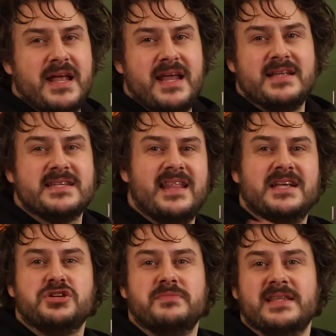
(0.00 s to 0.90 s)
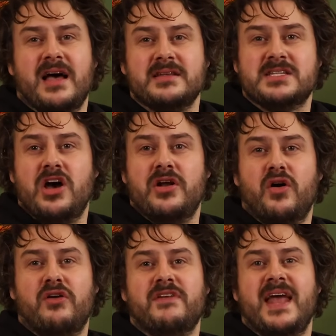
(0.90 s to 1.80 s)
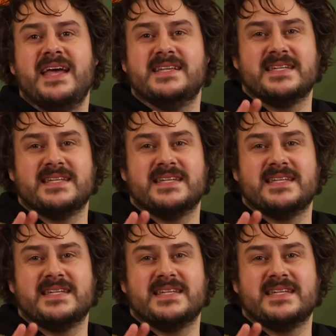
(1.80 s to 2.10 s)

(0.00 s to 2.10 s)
minutes and then she'll be done, turn it off, let it